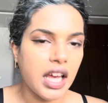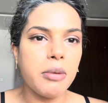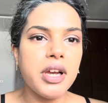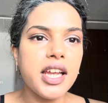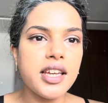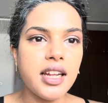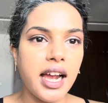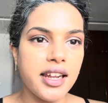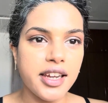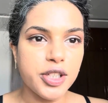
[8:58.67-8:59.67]
Am I like an
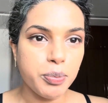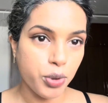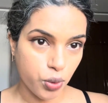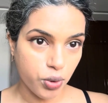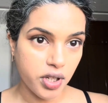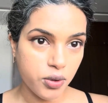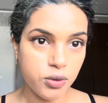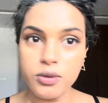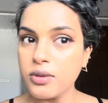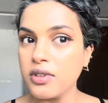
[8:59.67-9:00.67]
eyeliner pro now?
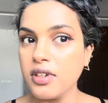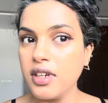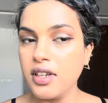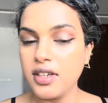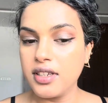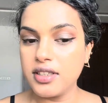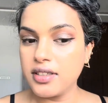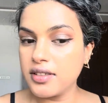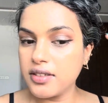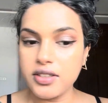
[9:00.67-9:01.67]

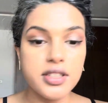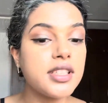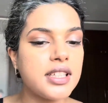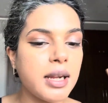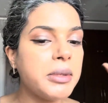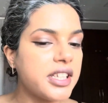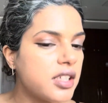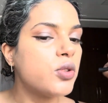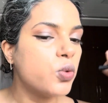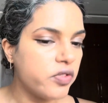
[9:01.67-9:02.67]
I mean, there are
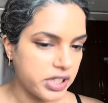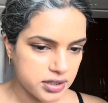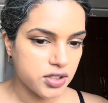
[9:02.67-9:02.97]
two wings.